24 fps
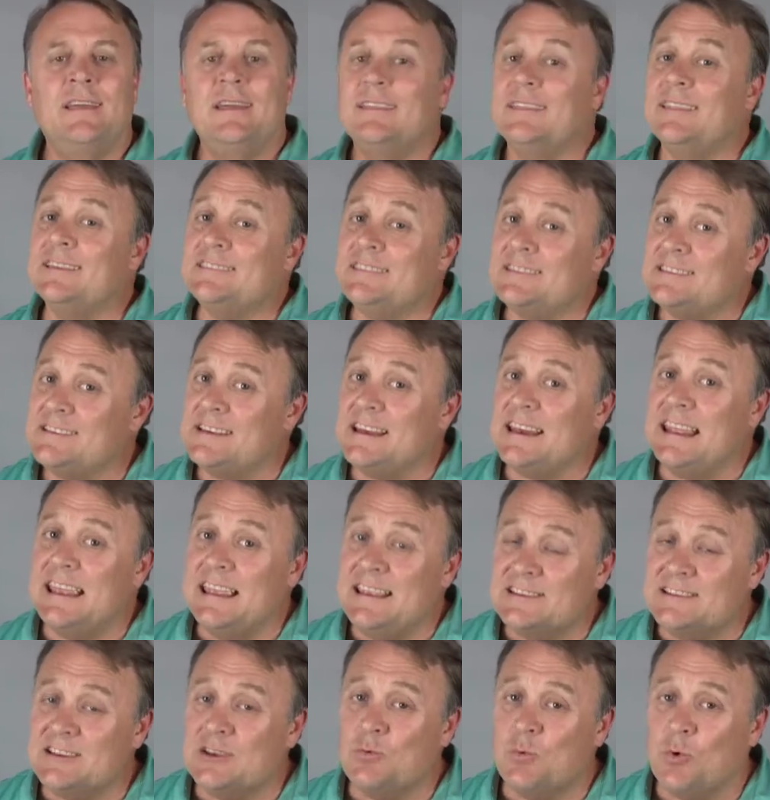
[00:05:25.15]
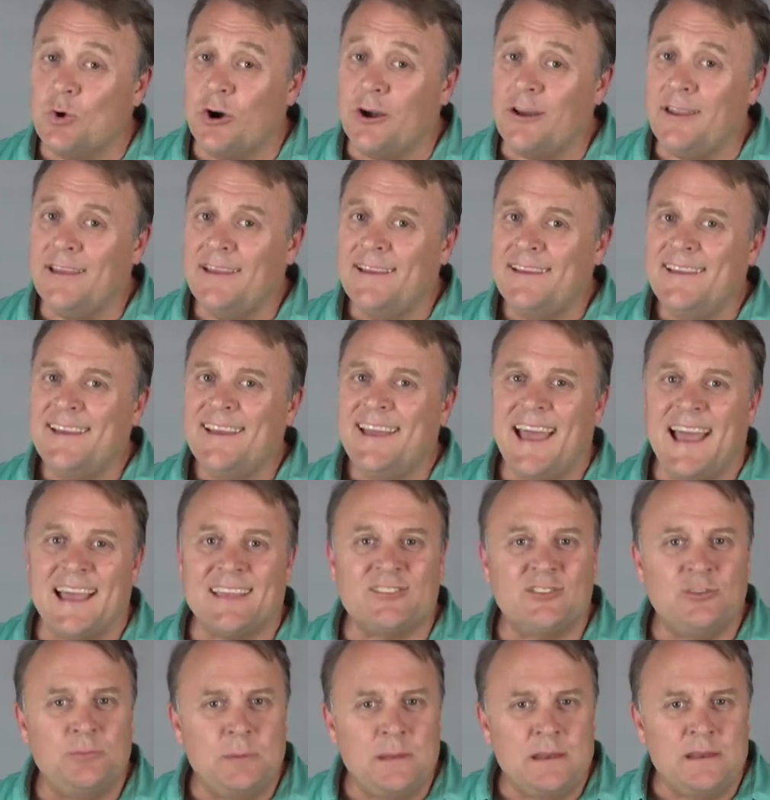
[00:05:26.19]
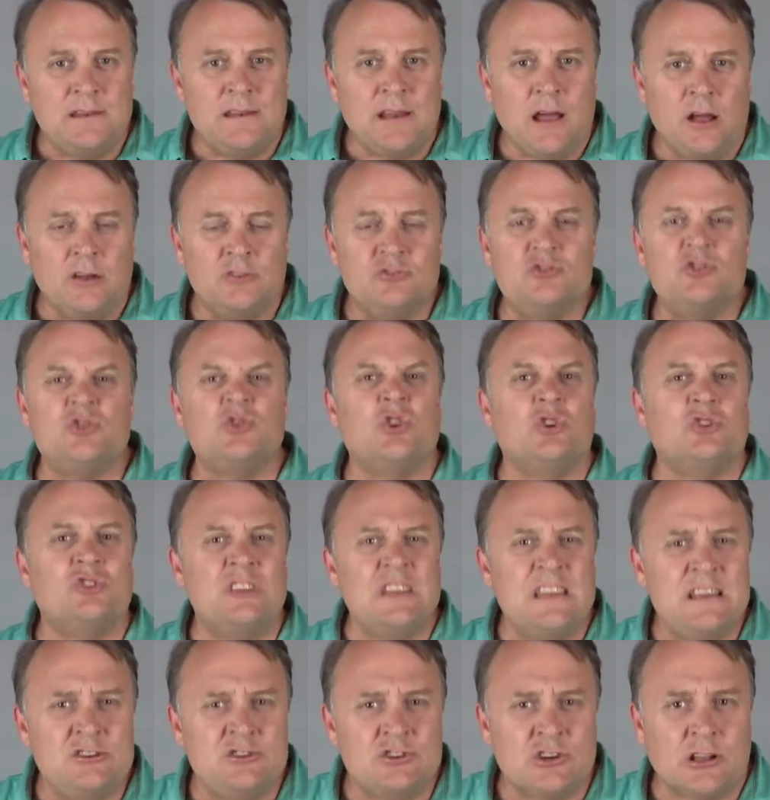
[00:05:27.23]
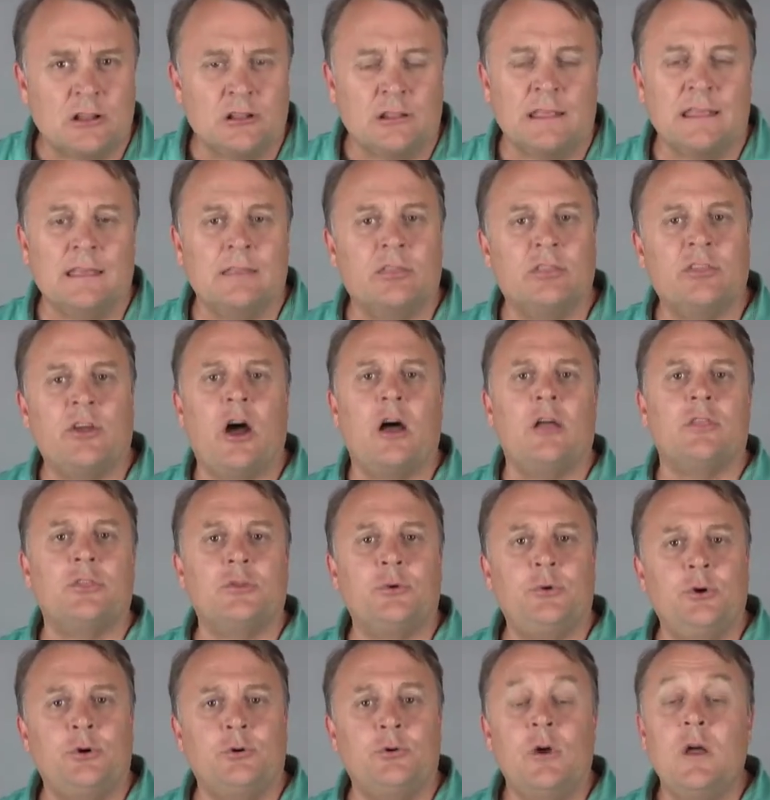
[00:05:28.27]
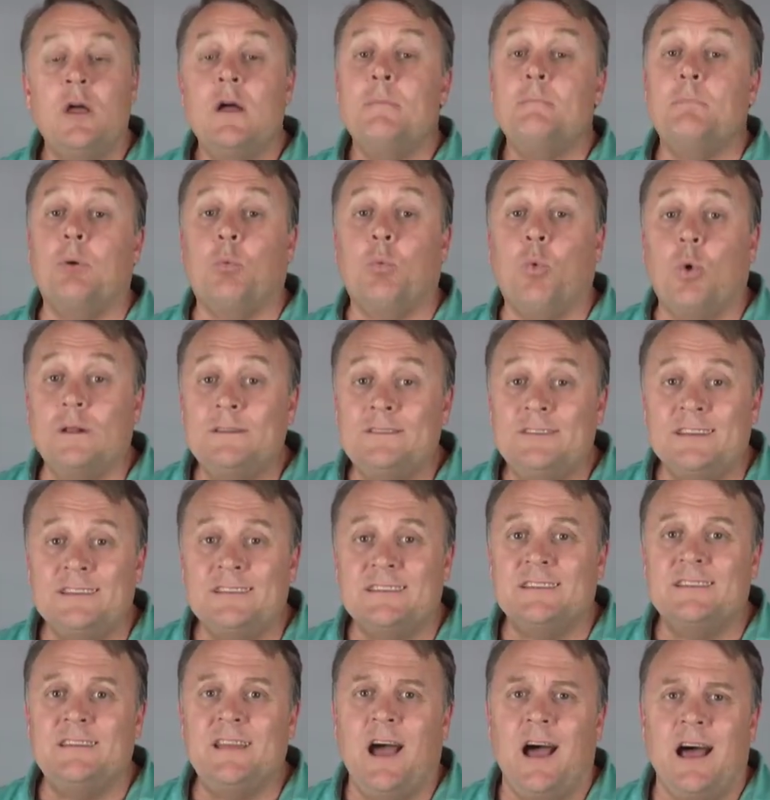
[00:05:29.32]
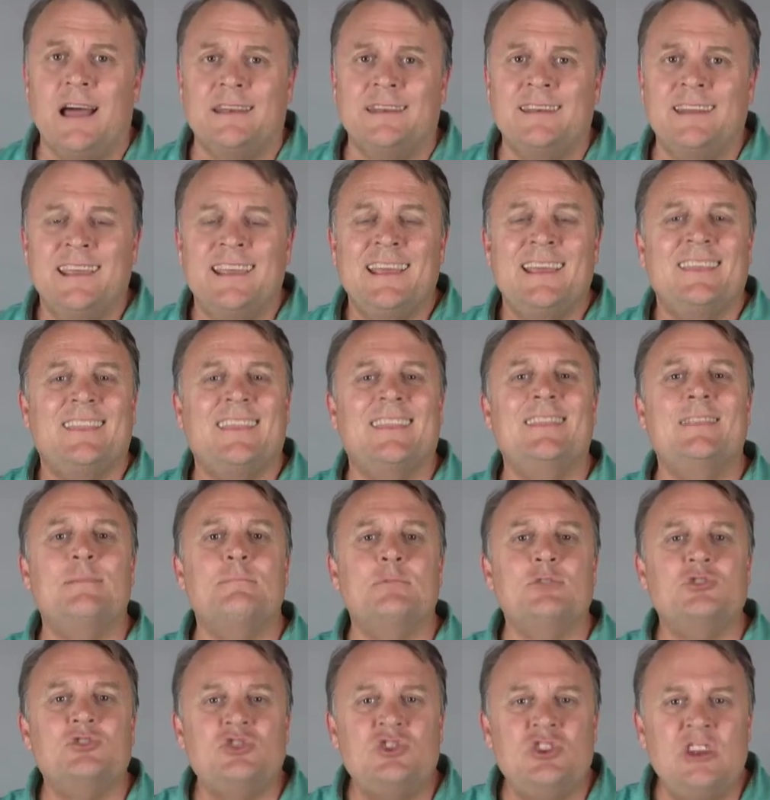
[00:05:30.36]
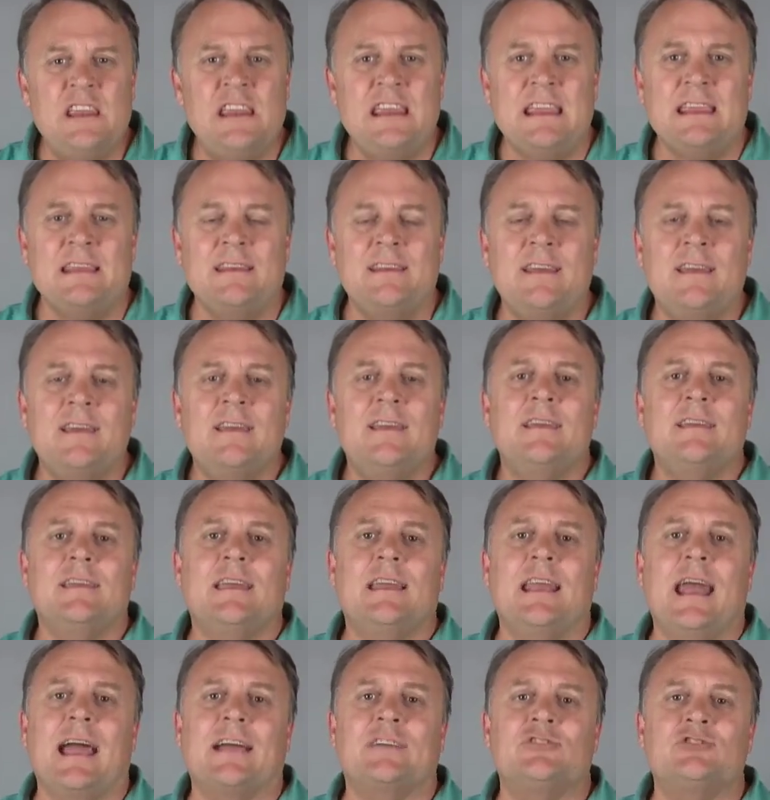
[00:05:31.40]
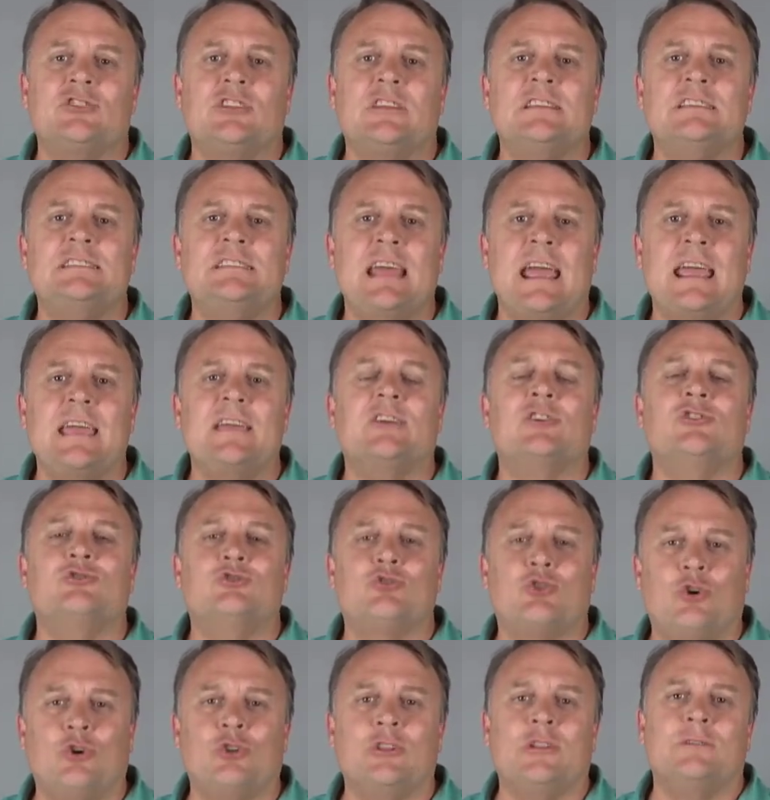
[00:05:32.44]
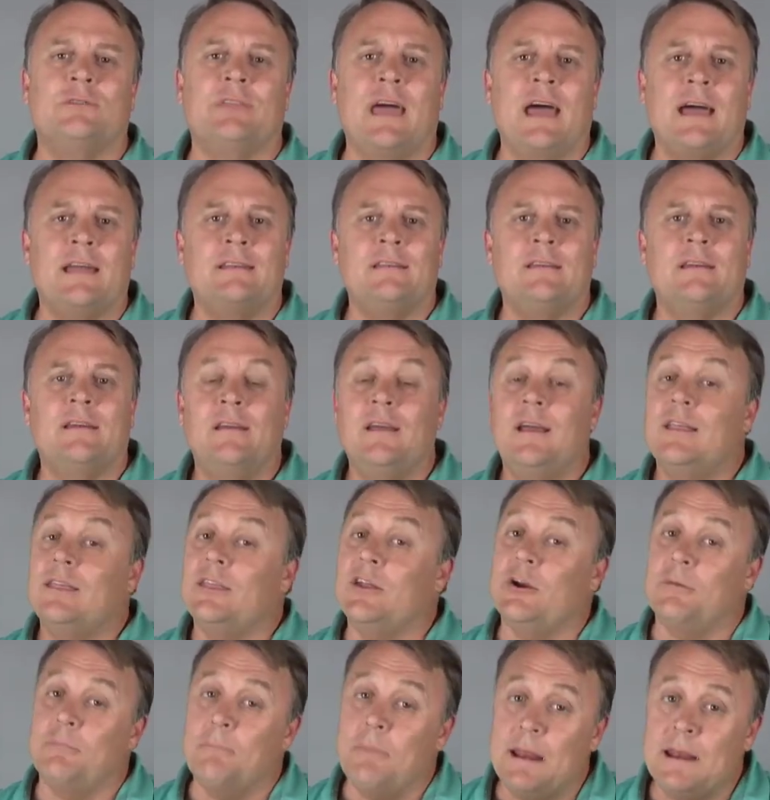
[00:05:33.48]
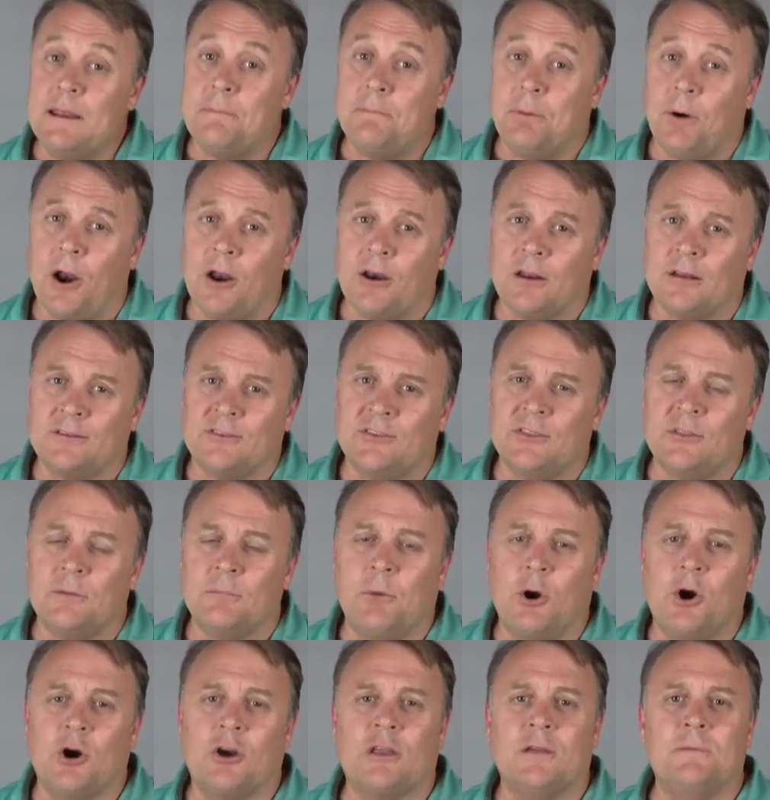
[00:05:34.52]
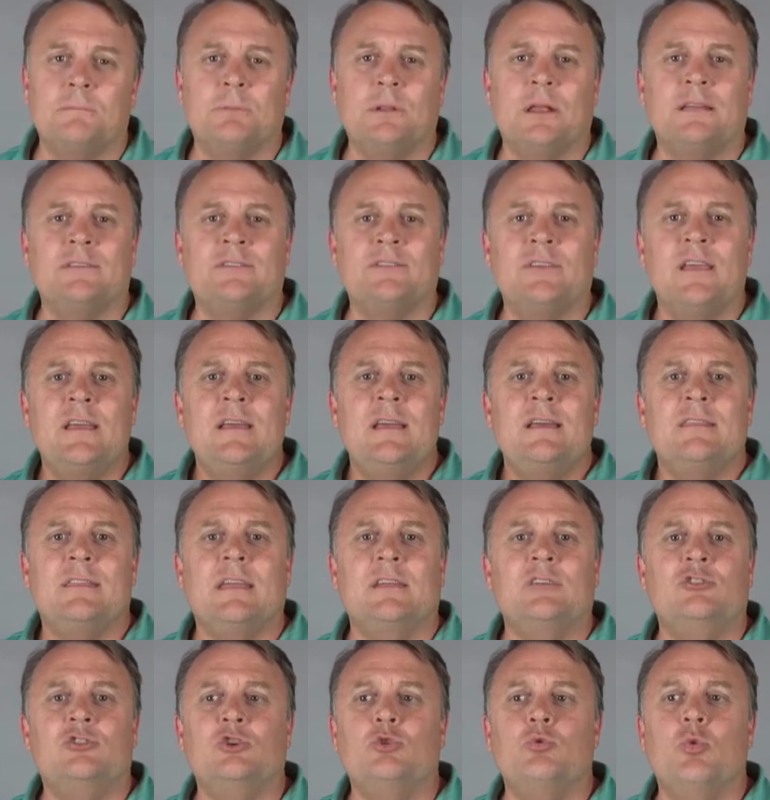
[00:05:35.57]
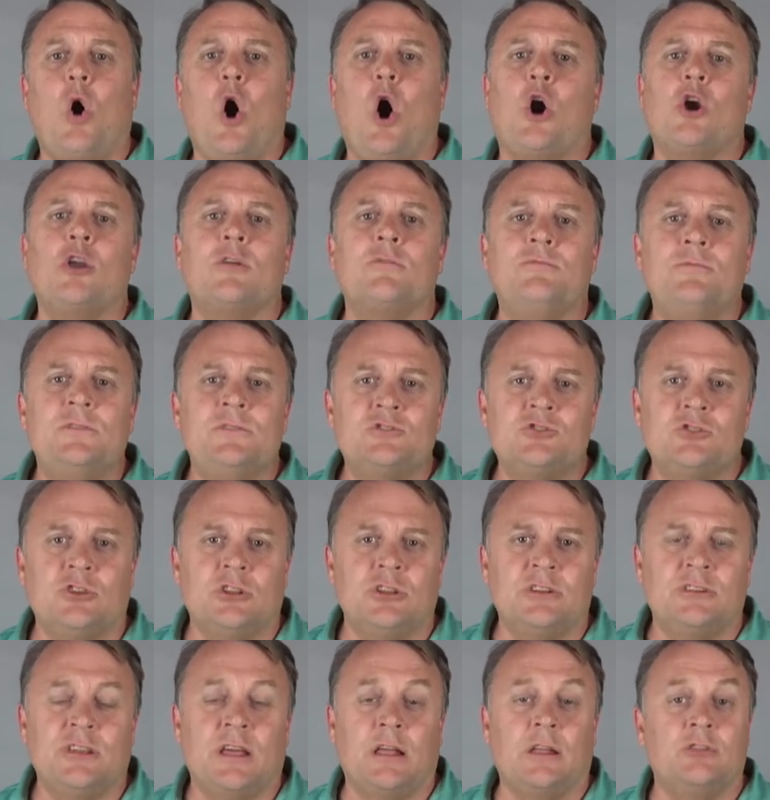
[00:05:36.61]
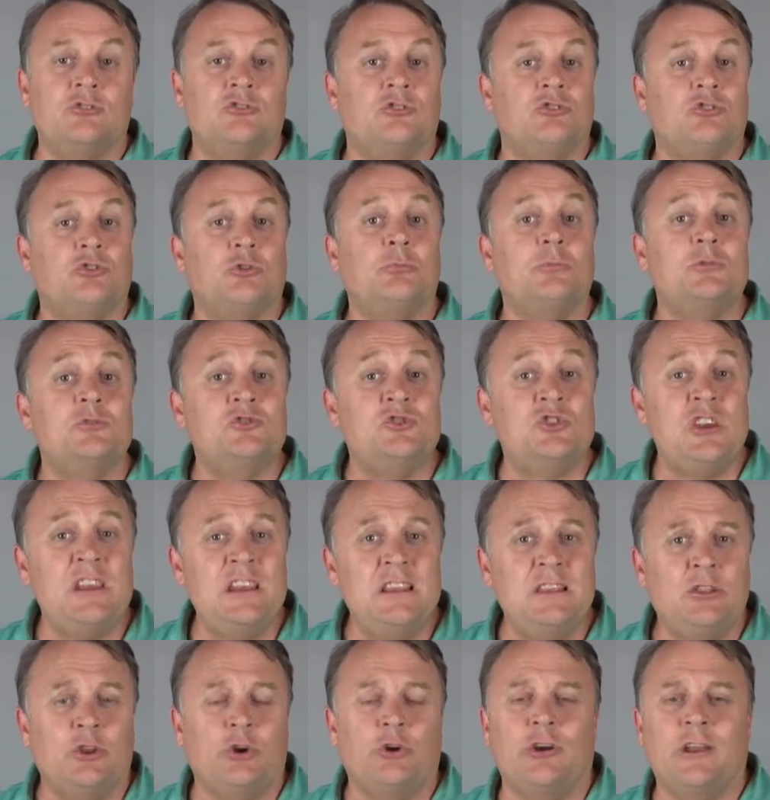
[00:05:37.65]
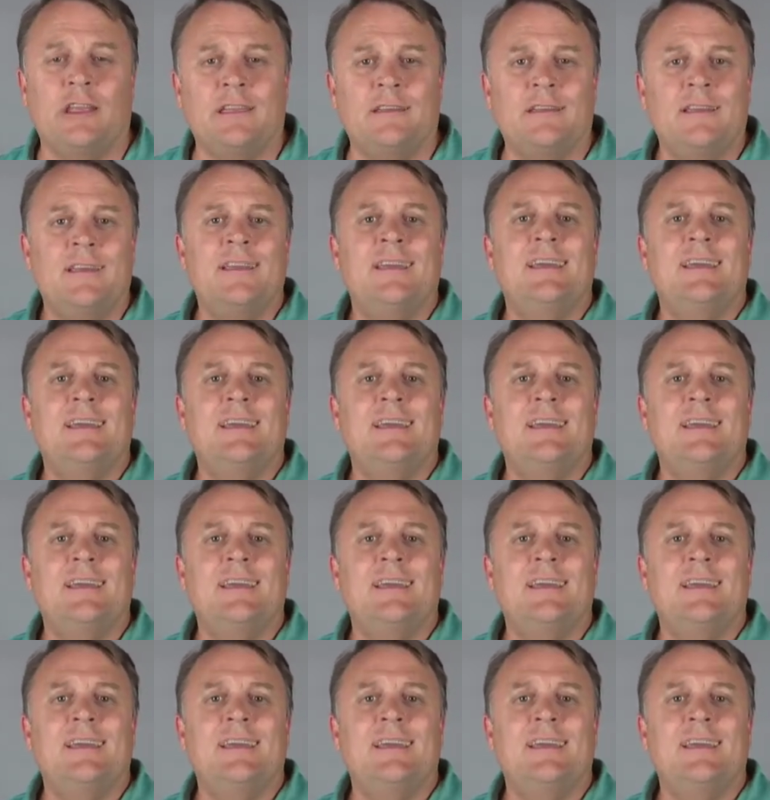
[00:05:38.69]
This isn't easy work. has to be done strategically and thought through. But once it's done, then the machine can actually take control of that. There are many products in the marketplace that do artificial intelligence or machine learning